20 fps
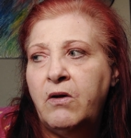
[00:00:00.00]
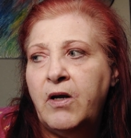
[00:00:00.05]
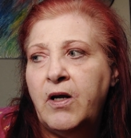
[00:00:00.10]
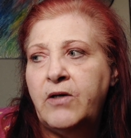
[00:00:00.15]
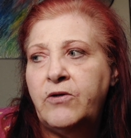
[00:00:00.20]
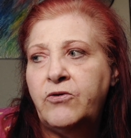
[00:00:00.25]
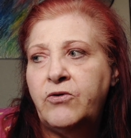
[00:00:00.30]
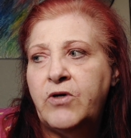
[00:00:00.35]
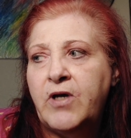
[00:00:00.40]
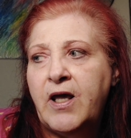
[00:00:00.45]

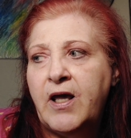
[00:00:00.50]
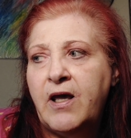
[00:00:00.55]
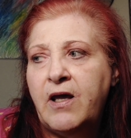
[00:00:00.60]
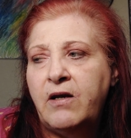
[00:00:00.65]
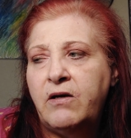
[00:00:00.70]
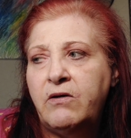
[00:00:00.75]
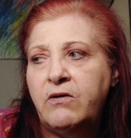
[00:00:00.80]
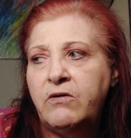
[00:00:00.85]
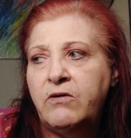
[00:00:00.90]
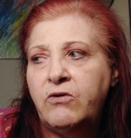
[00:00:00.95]
And you
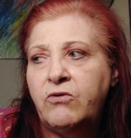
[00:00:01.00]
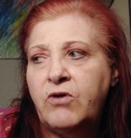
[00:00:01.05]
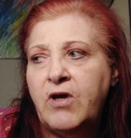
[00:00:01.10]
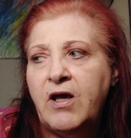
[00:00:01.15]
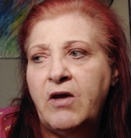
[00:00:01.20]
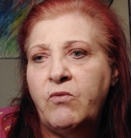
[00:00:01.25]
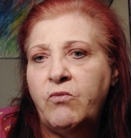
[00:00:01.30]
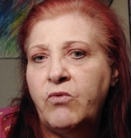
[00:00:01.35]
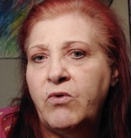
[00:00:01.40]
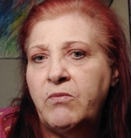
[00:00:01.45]
can't you
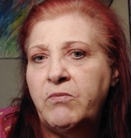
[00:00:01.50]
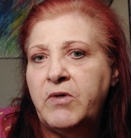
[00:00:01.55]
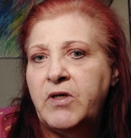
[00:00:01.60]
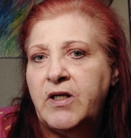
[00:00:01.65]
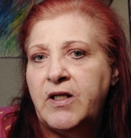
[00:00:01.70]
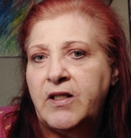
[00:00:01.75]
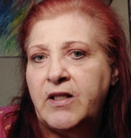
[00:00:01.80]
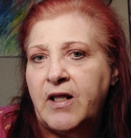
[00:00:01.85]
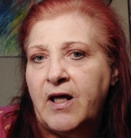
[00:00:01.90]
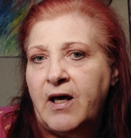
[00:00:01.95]
can't
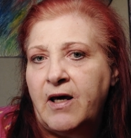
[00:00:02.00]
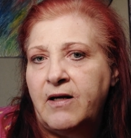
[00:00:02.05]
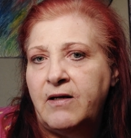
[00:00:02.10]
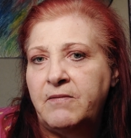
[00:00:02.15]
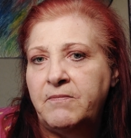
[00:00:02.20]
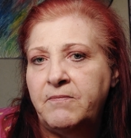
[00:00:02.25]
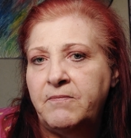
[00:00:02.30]
remedy that.